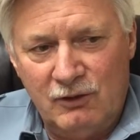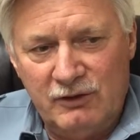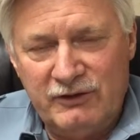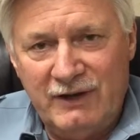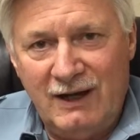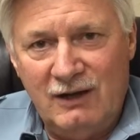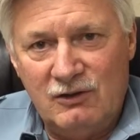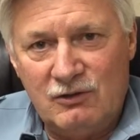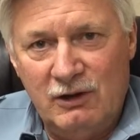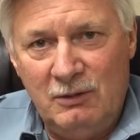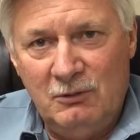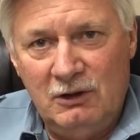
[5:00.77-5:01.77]
for a second
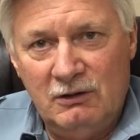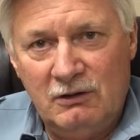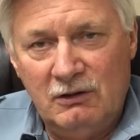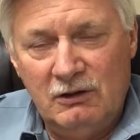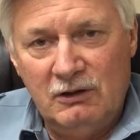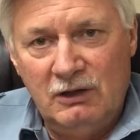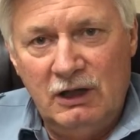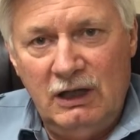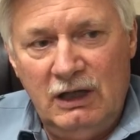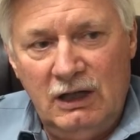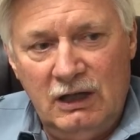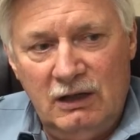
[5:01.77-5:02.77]
treatment,
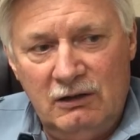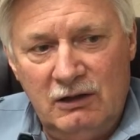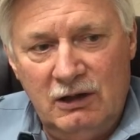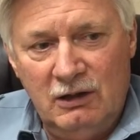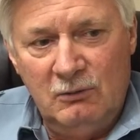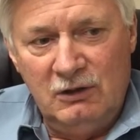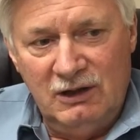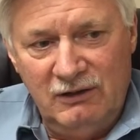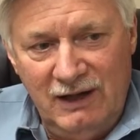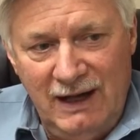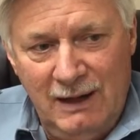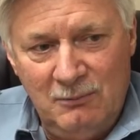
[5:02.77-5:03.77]
and we did the